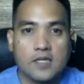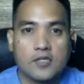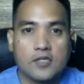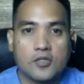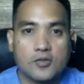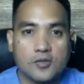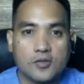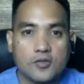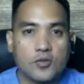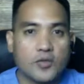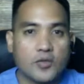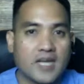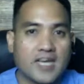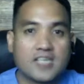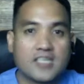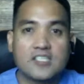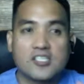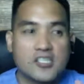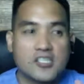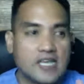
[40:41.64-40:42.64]
You got
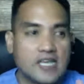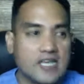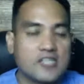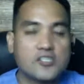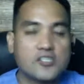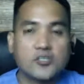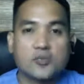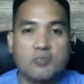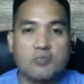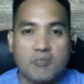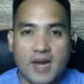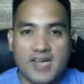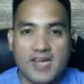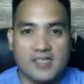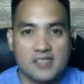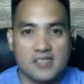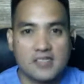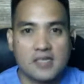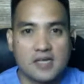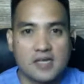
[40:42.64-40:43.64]
to change your
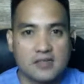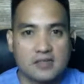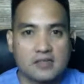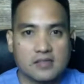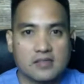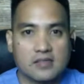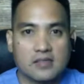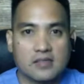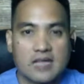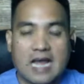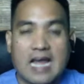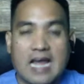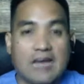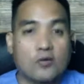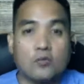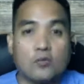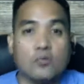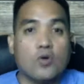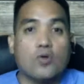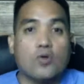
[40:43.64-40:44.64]
mindset. I
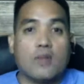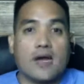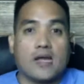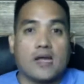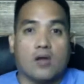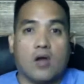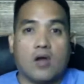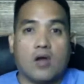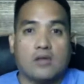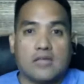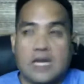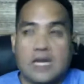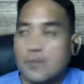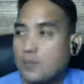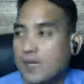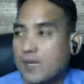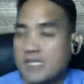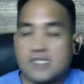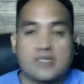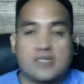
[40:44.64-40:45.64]
don't mow my lawn. I
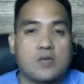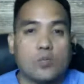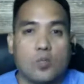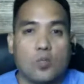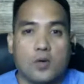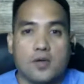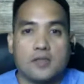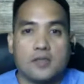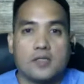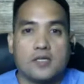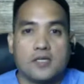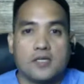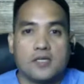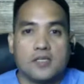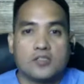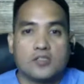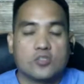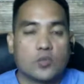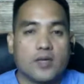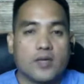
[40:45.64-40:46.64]
pay someone
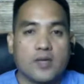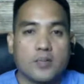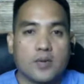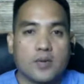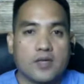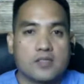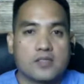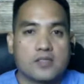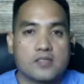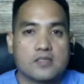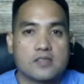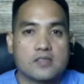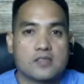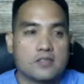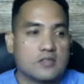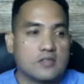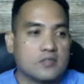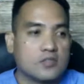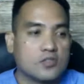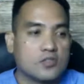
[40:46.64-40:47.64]
$20
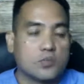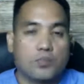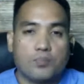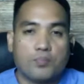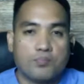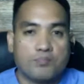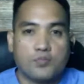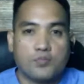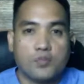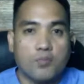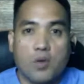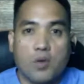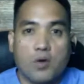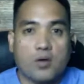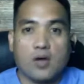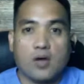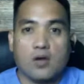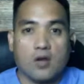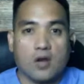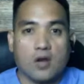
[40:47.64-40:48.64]
to mow
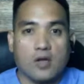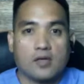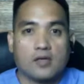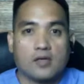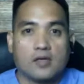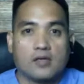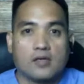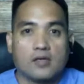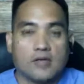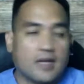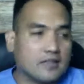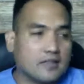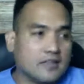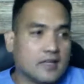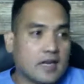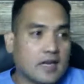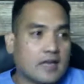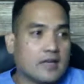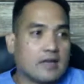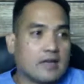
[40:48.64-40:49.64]
our lawn. Not that
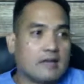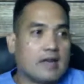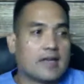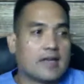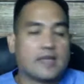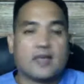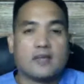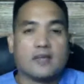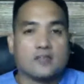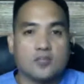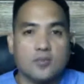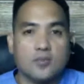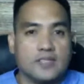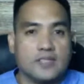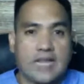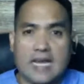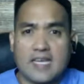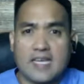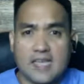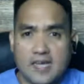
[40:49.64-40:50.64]
I can't do it.
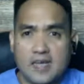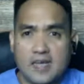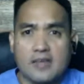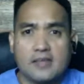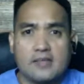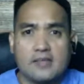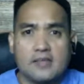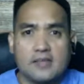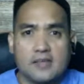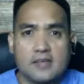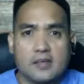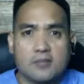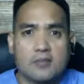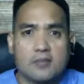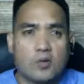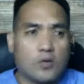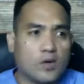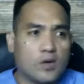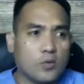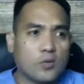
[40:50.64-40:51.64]
I can.
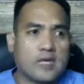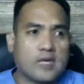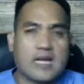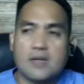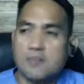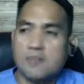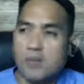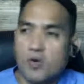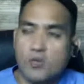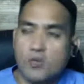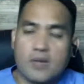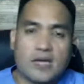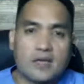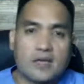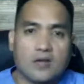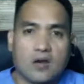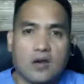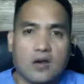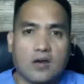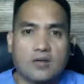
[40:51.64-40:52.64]
But why would I mow my
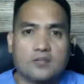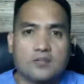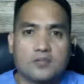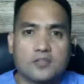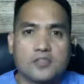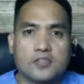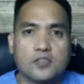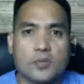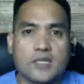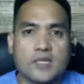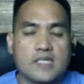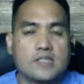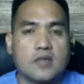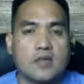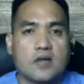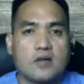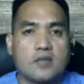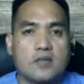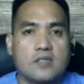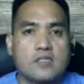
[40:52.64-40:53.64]
lawn for
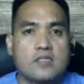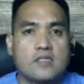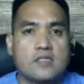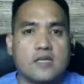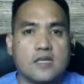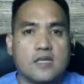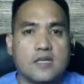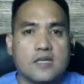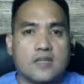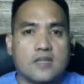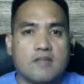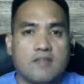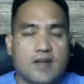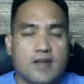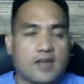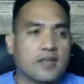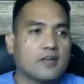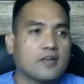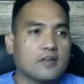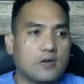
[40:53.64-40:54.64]
$20 if I
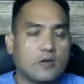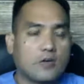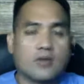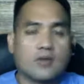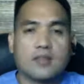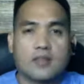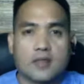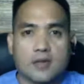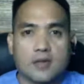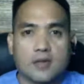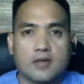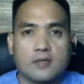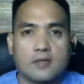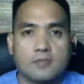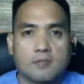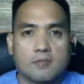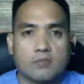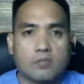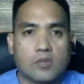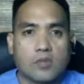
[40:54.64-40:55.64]
can go out there,
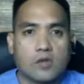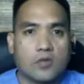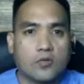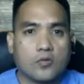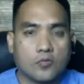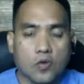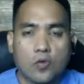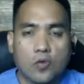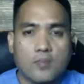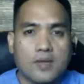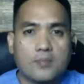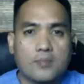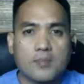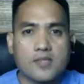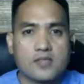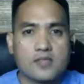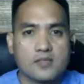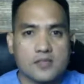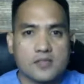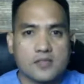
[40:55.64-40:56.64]
grow my
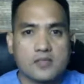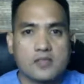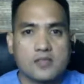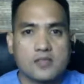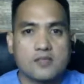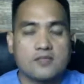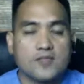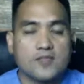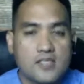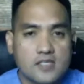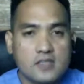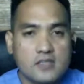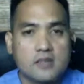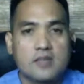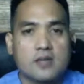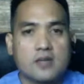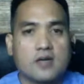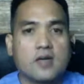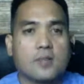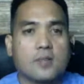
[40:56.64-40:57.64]
business in physical
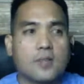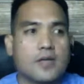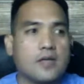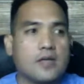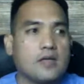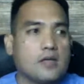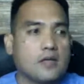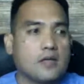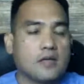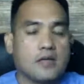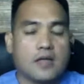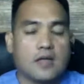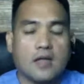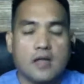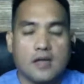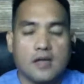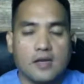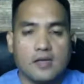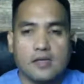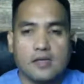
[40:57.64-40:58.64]
therapy,
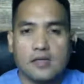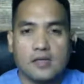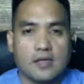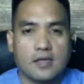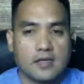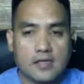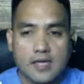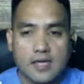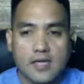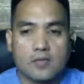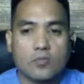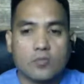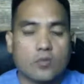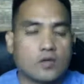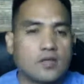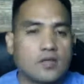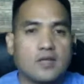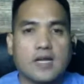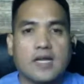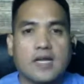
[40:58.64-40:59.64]
and get more
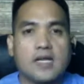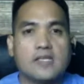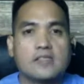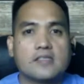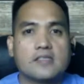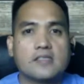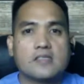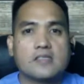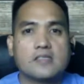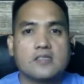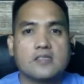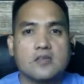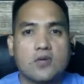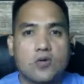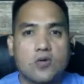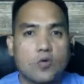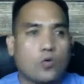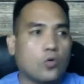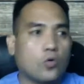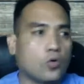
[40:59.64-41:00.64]
clients,
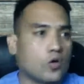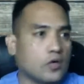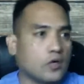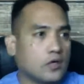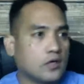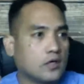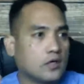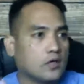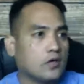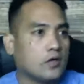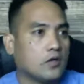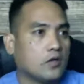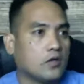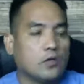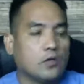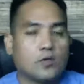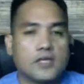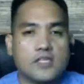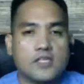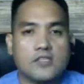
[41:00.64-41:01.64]
or
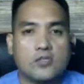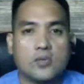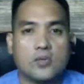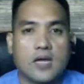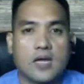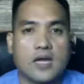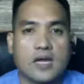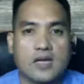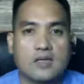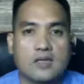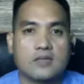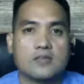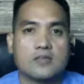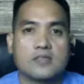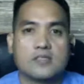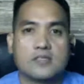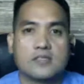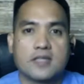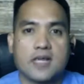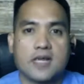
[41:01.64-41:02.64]
look into a house
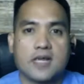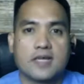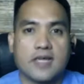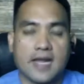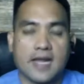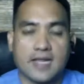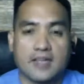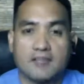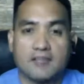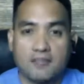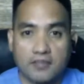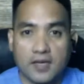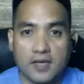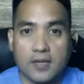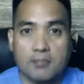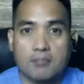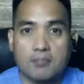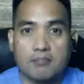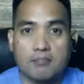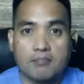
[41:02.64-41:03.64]
that I can
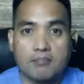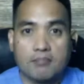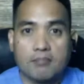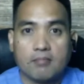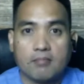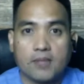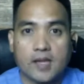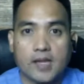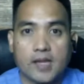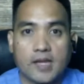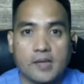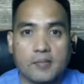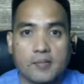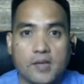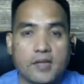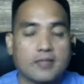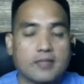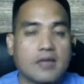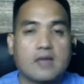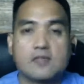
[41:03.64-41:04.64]
flip and
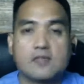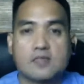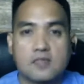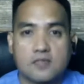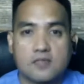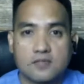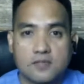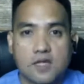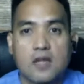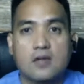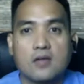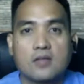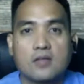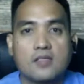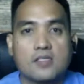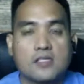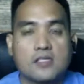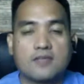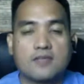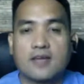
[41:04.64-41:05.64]
make thousands of
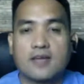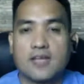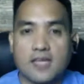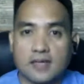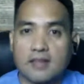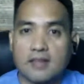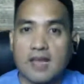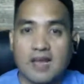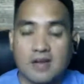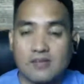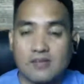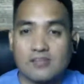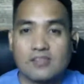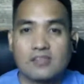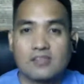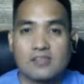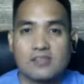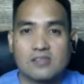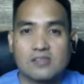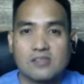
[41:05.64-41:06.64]
dollars if I like the
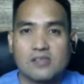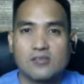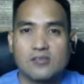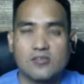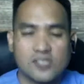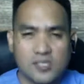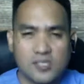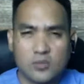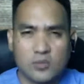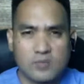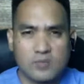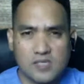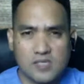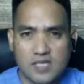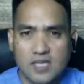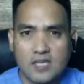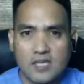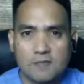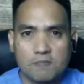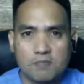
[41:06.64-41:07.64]
house? You see what I'm
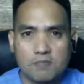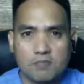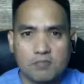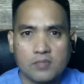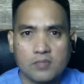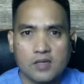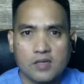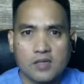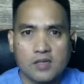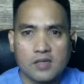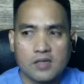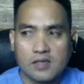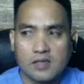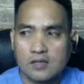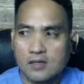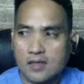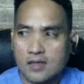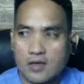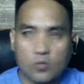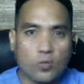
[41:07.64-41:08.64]
saying?
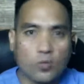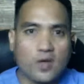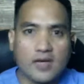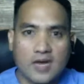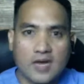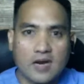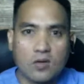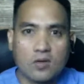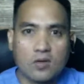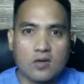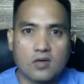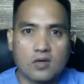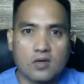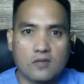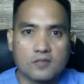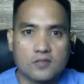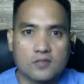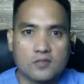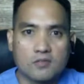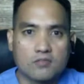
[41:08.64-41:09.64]
That 1 hour
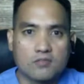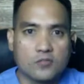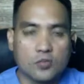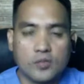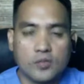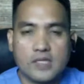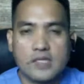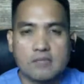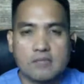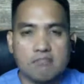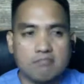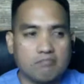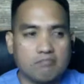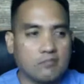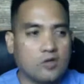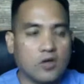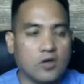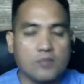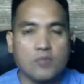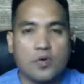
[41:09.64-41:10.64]
of doing
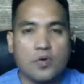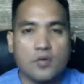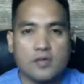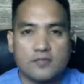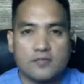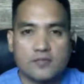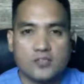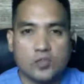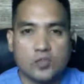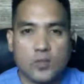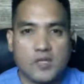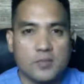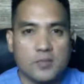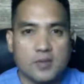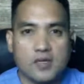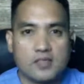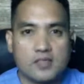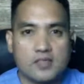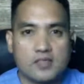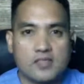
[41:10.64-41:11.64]
lawn mowing for
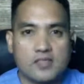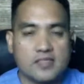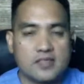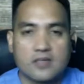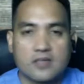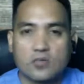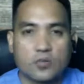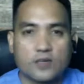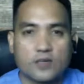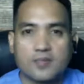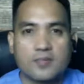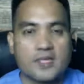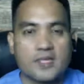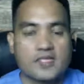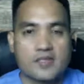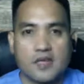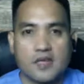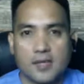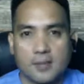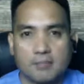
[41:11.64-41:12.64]
$20 is not worth my
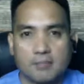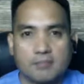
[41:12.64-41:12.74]
time.